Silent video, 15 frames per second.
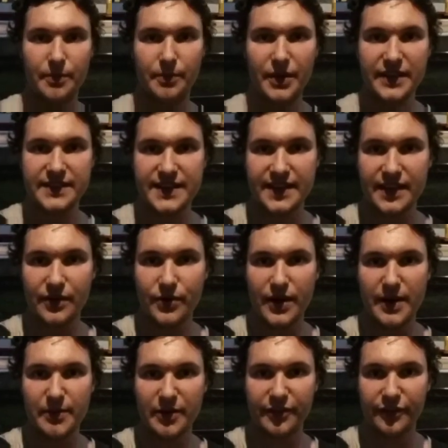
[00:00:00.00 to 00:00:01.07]
but
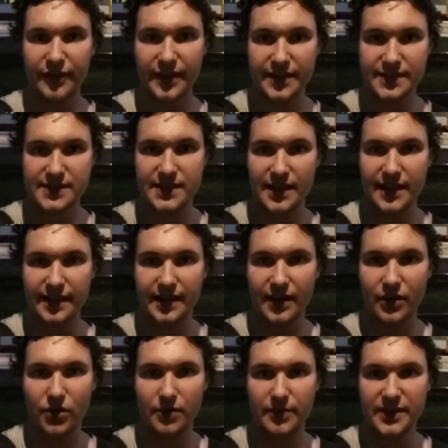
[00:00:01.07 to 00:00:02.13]
anyway my friends
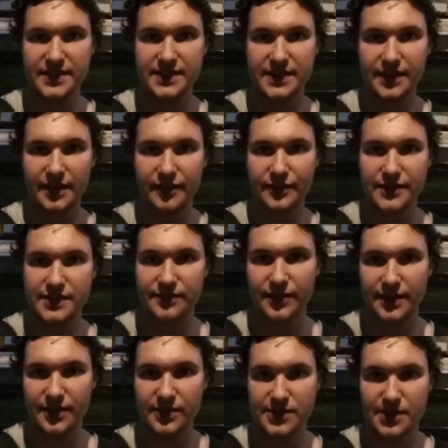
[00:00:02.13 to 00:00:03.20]
like comment share this
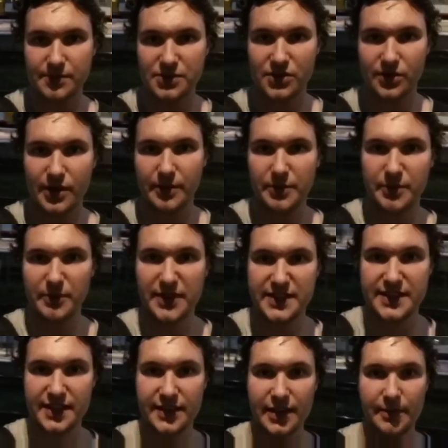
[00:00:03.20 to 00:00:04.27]
video subscribe to my
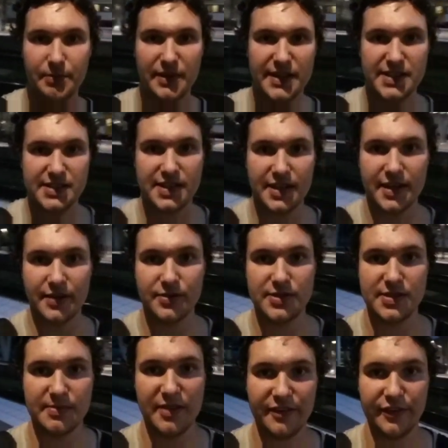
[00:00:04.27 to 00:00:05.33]
channel please check out
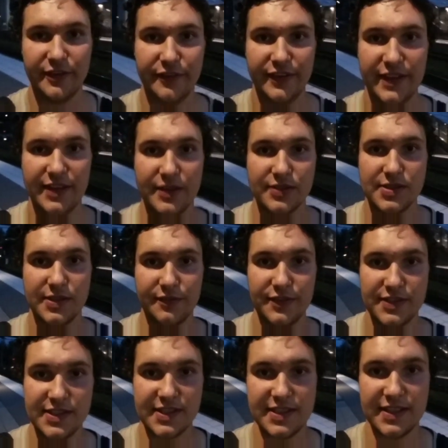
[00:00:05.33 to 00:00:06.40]
some other videos of
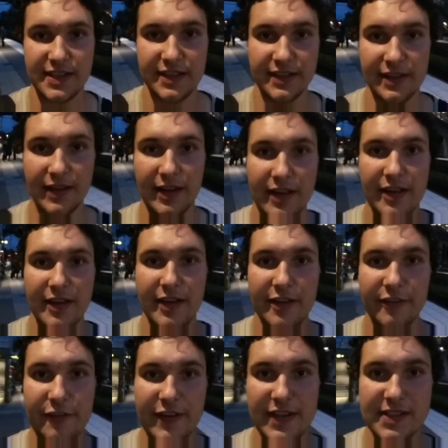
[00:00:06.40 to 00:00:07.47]
this channel
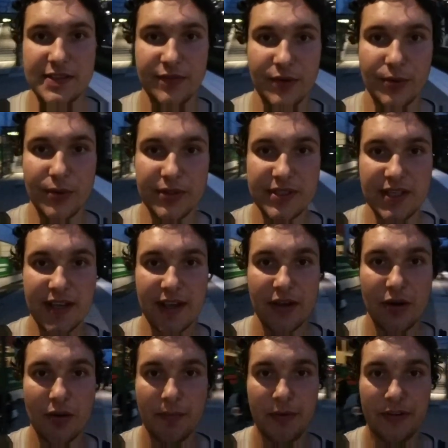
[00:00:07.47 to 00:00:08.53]
thanks for watching i
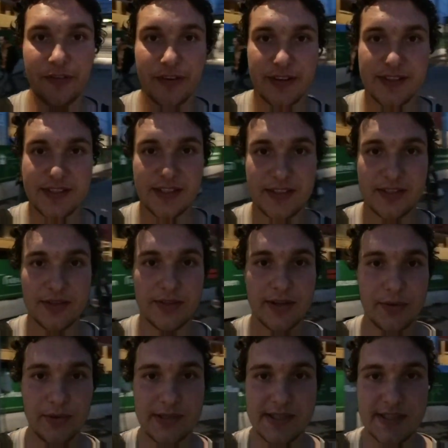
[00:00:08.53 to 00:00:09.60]
hope you friends enjoyed
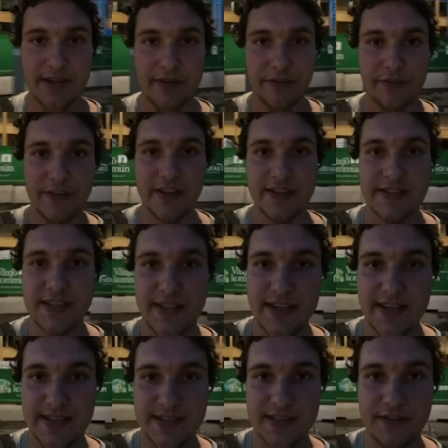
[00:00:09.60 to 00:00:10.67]
i will see you friends in
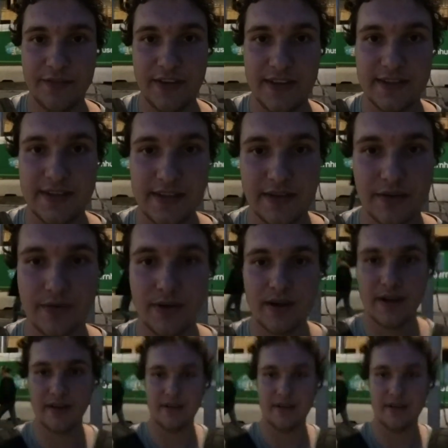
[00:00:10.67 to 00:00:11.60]
next video